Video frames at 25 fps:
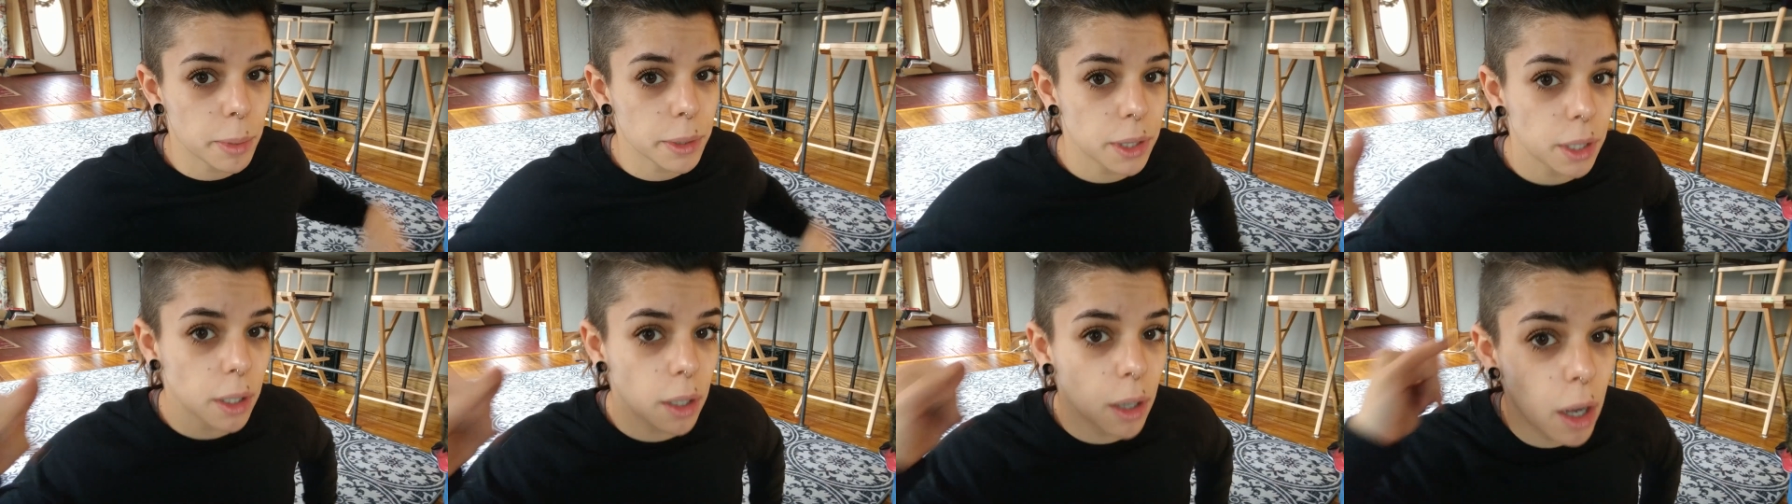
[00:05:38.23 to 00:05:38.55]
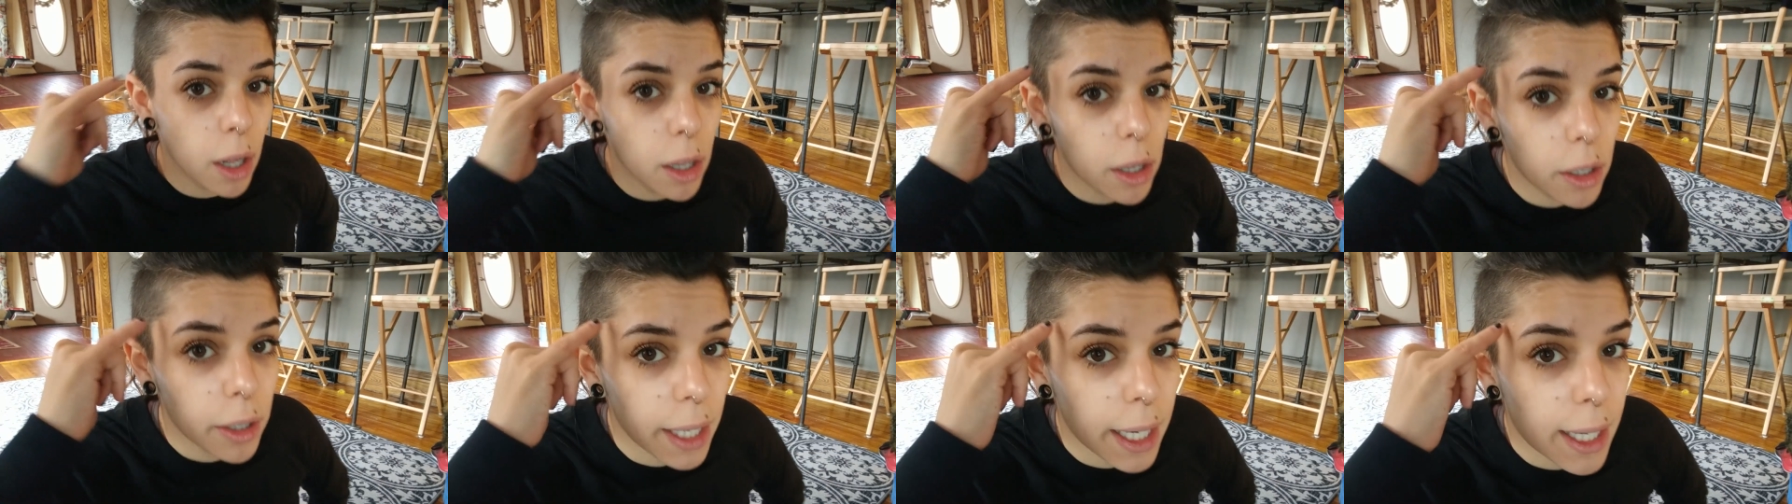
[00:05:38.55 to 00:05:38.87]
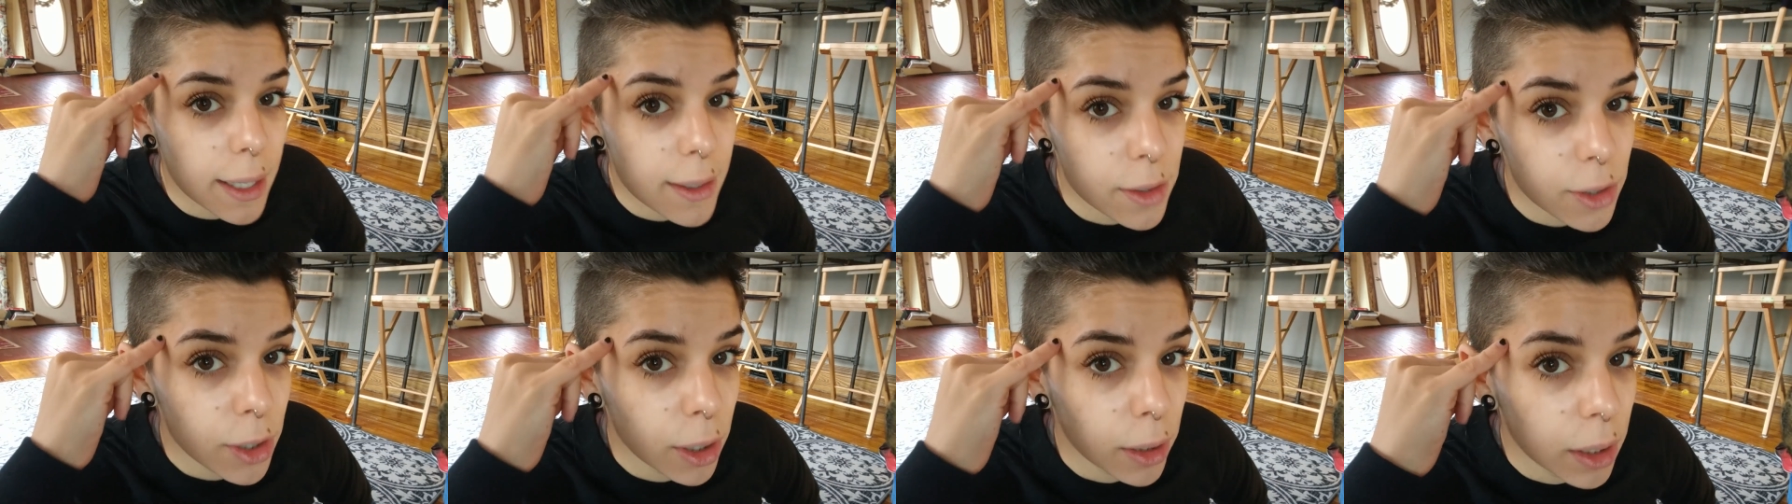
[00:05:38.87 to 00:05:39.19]
but the color
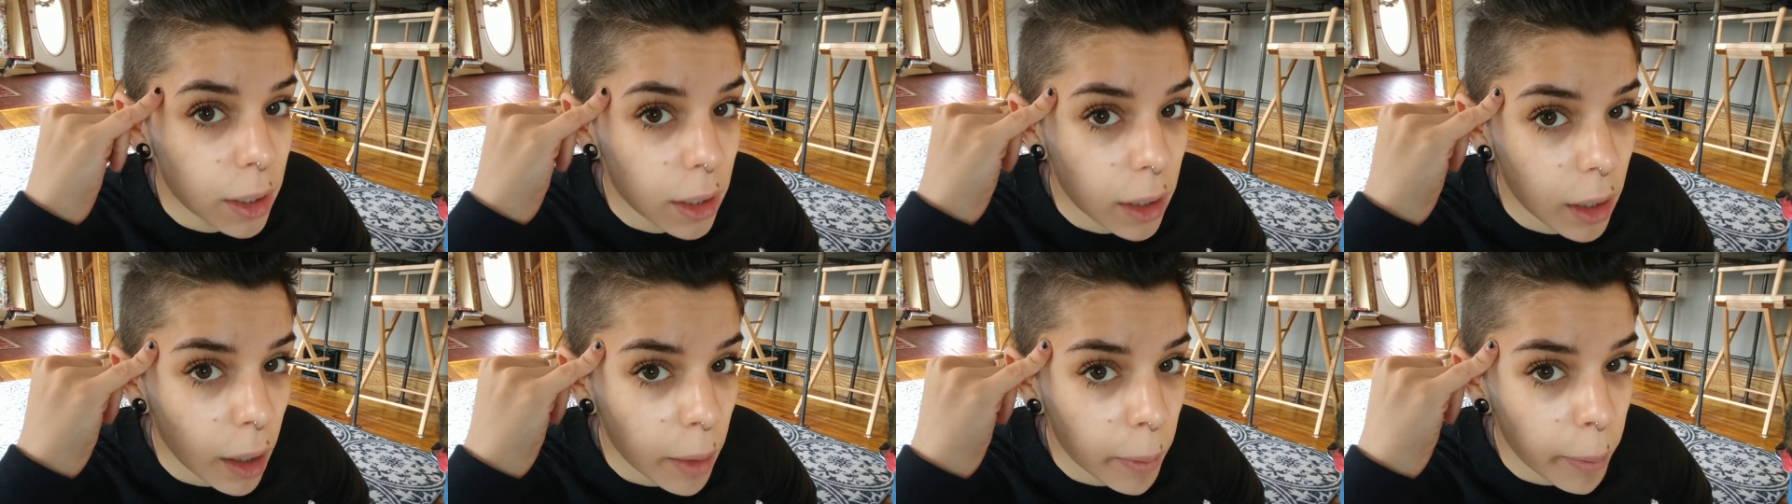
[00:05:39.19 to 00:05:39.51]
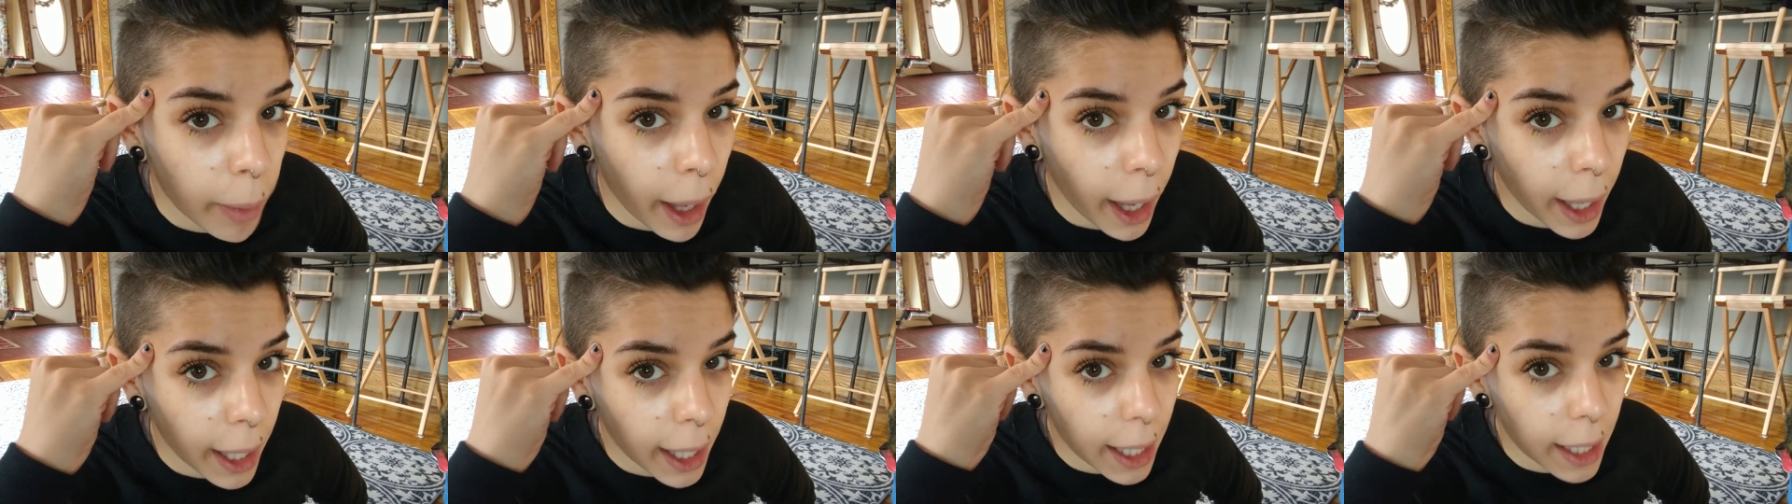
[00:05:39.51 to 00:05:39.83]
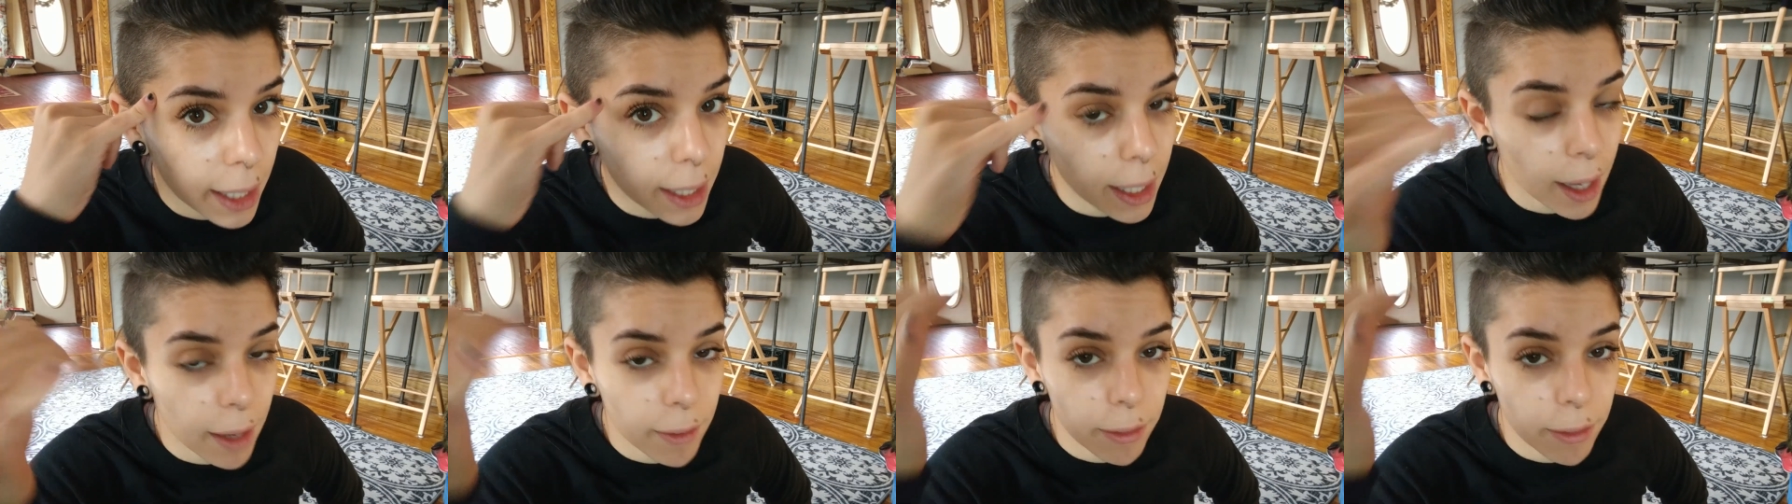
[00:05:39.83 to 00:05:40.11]
is starting to come back in.